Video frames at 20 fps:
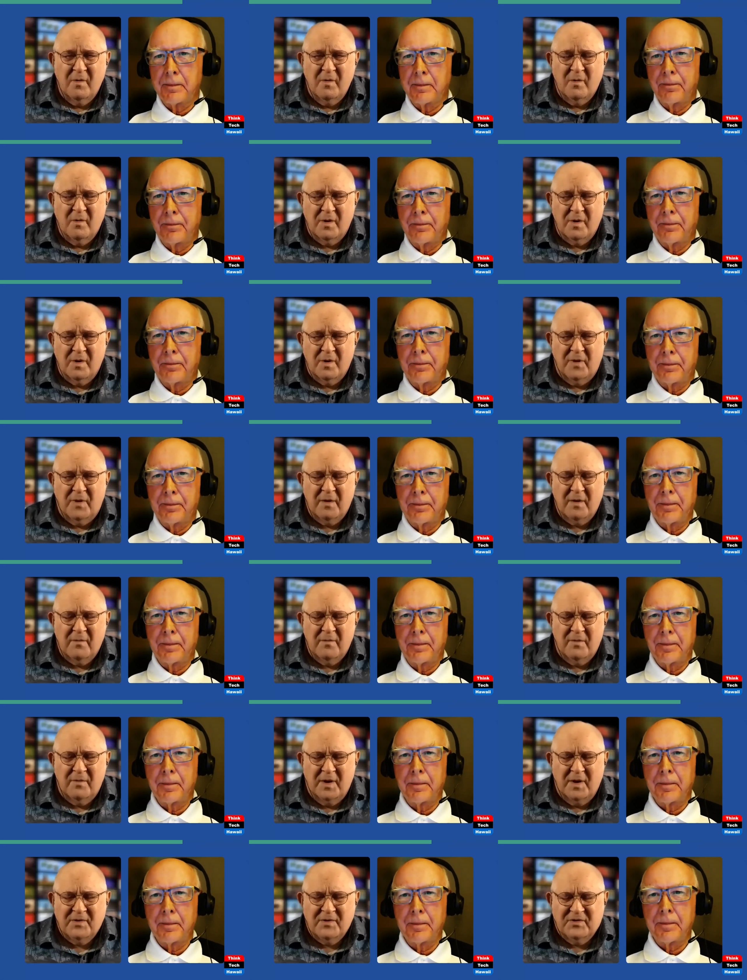Speaker 1: Well,
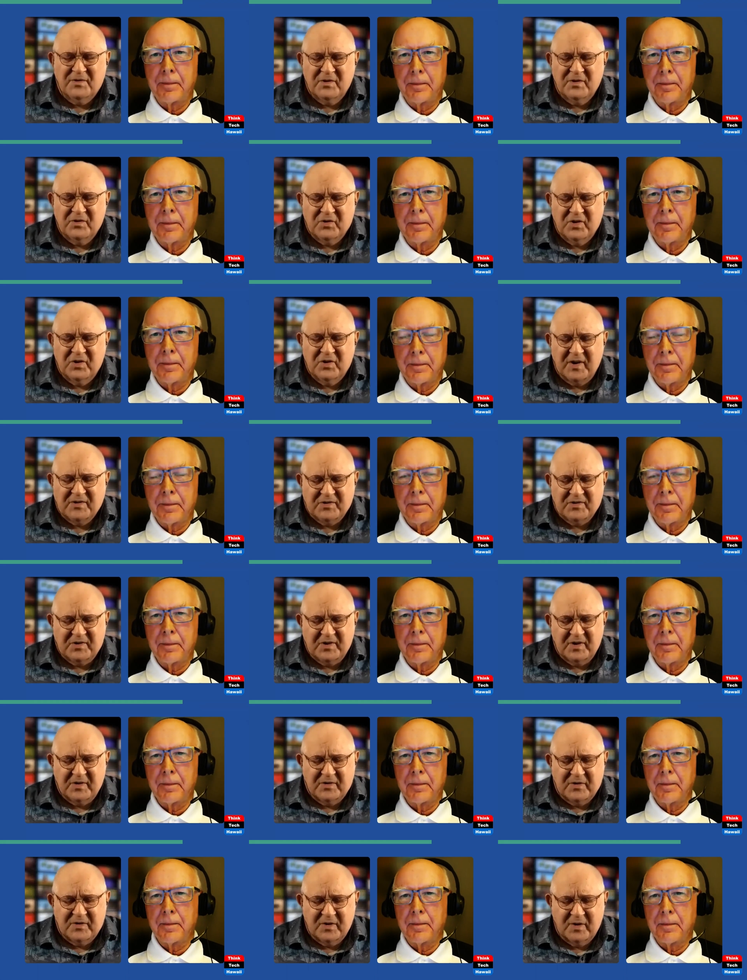that suggests
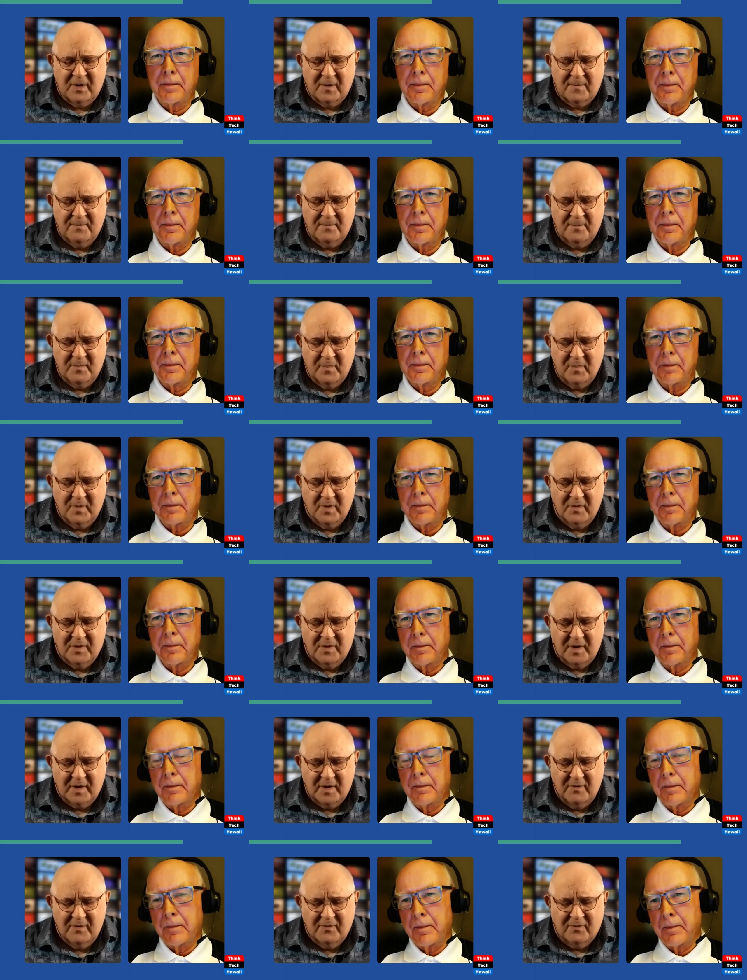that,
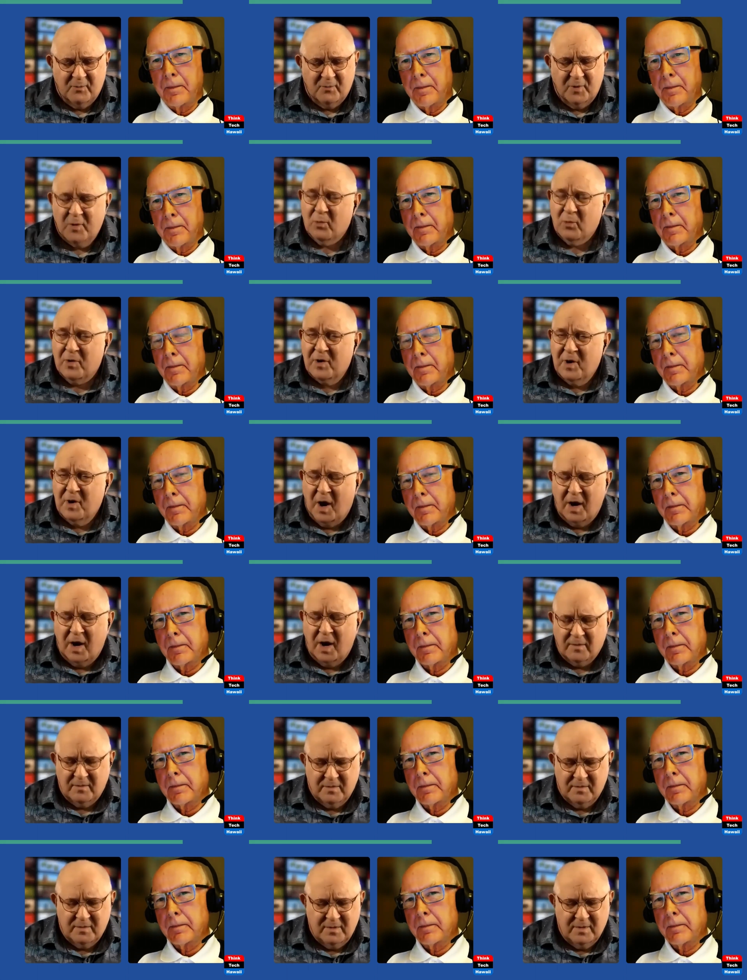that if we were not
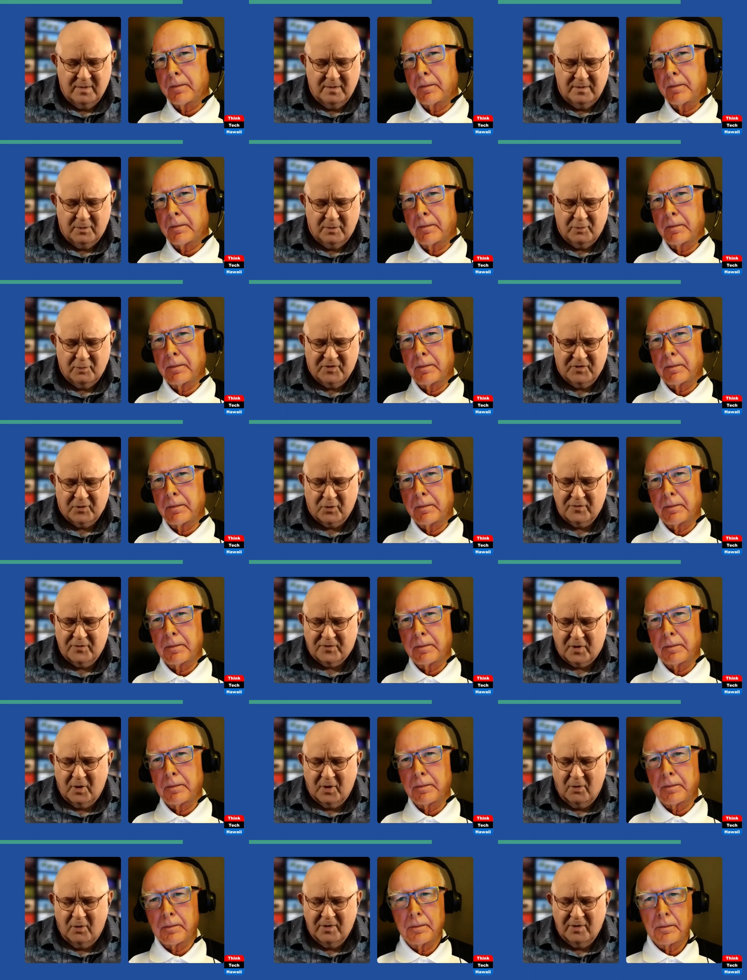the reserve
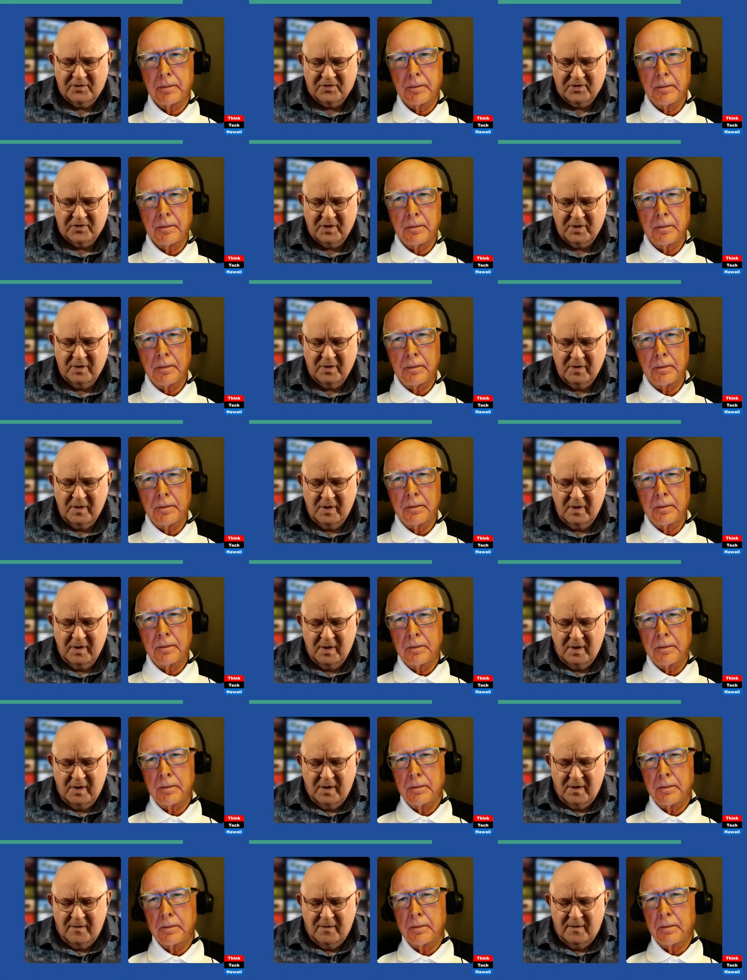currency,
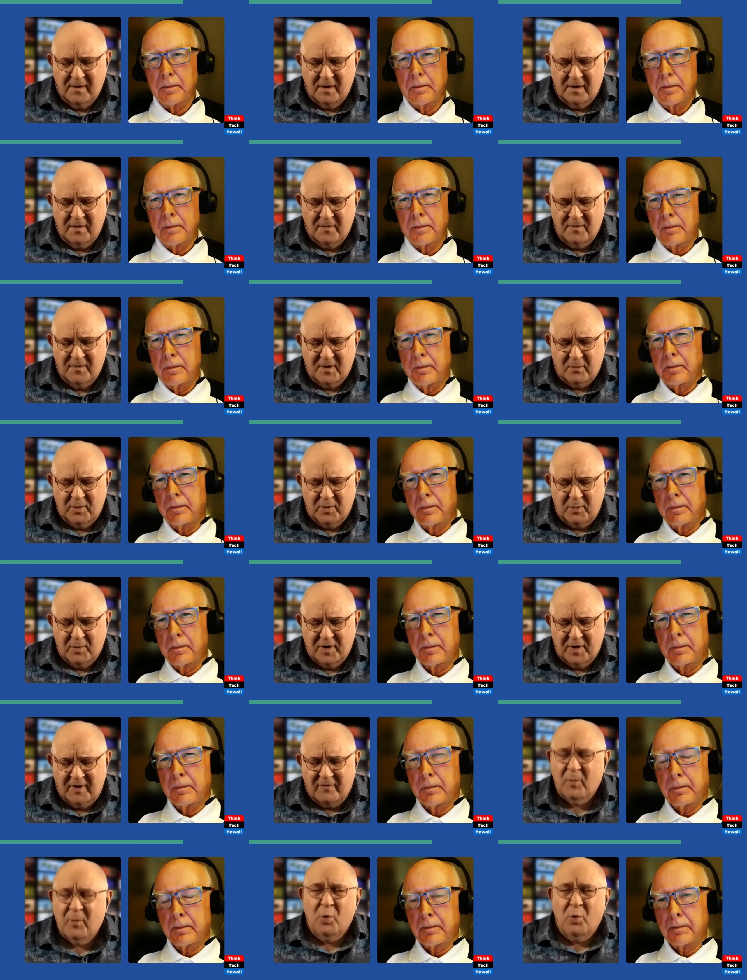that we would
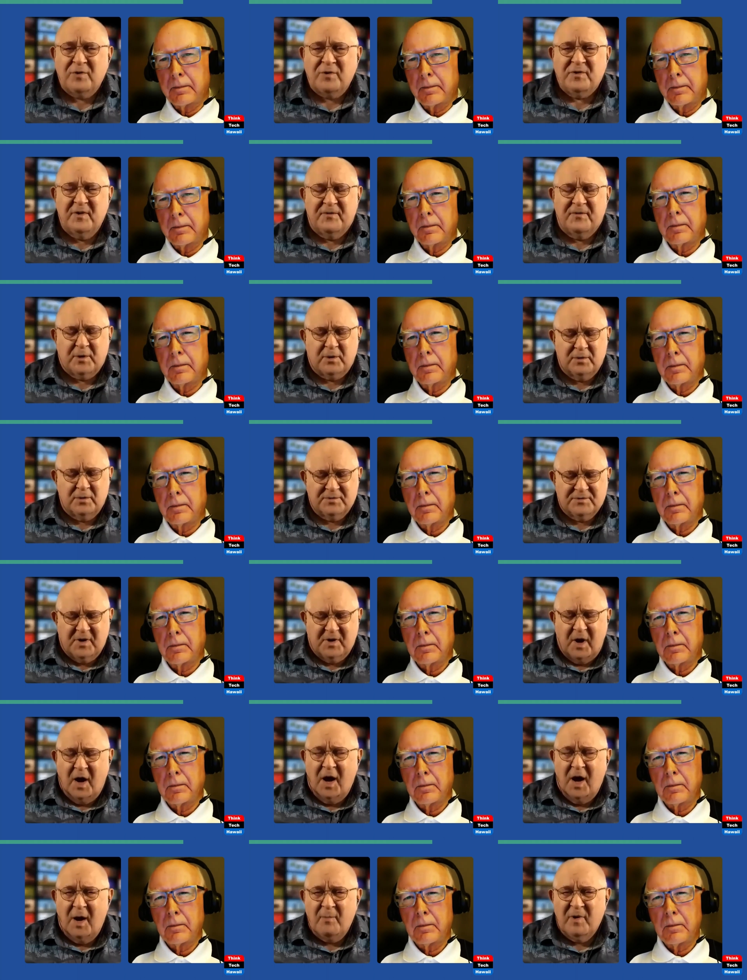have a more difficult
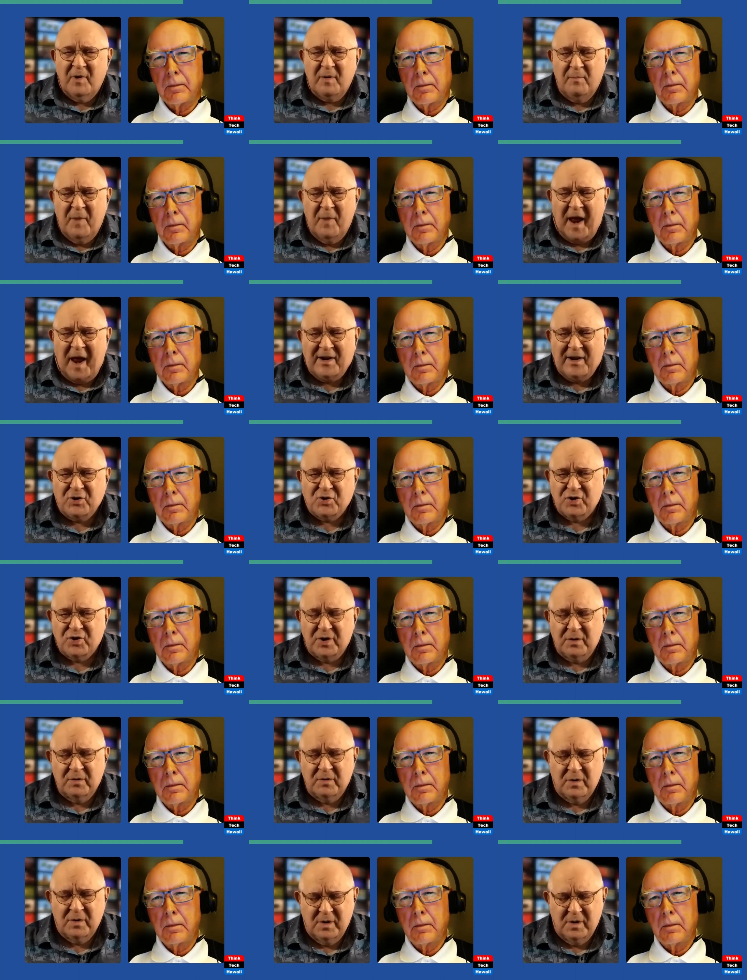time in
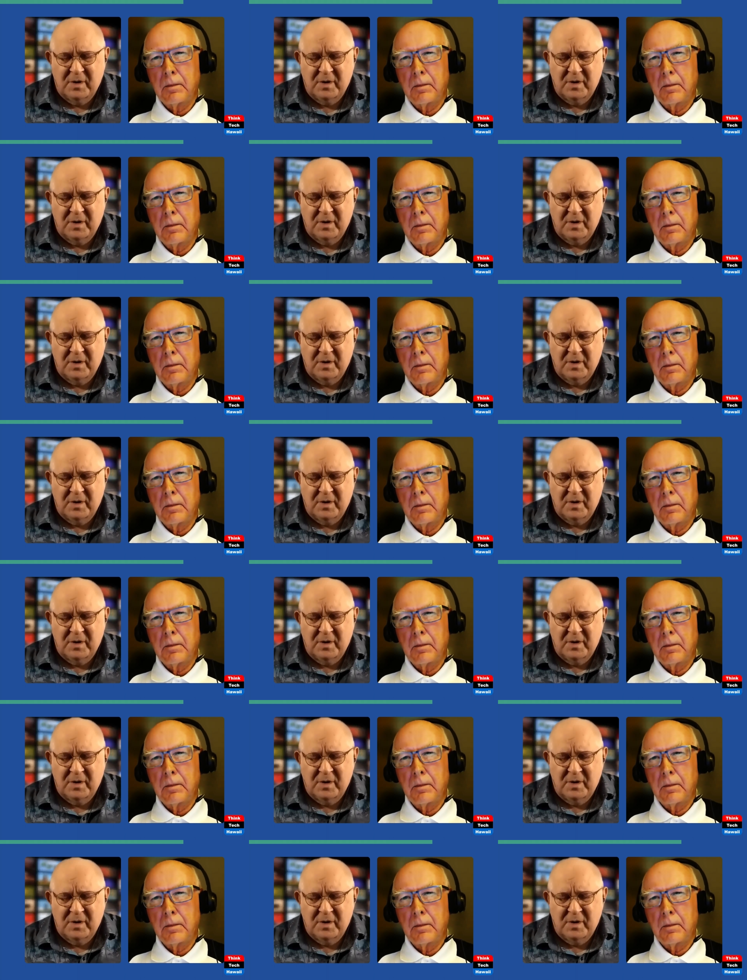managing